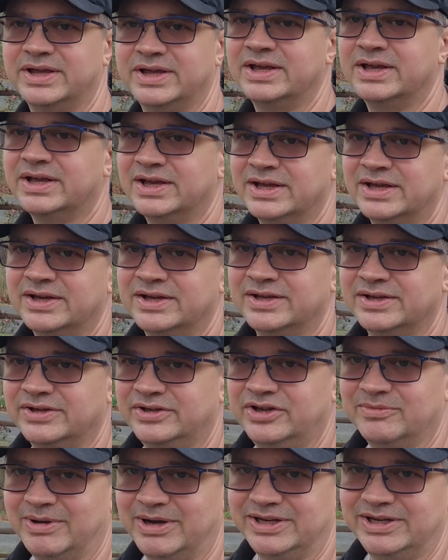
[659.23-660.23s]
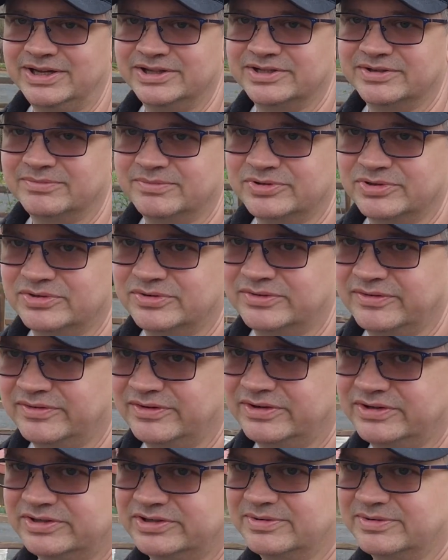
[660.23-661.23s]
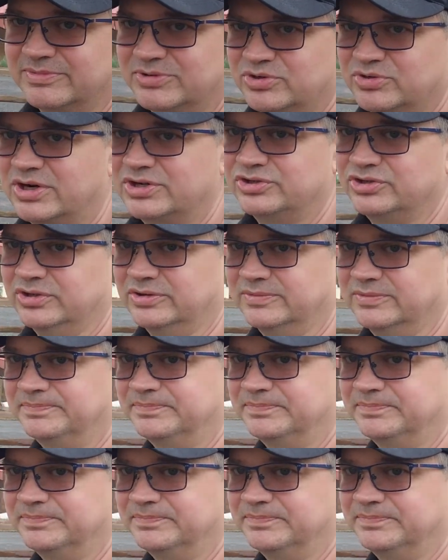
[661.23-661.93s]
You might need some structure.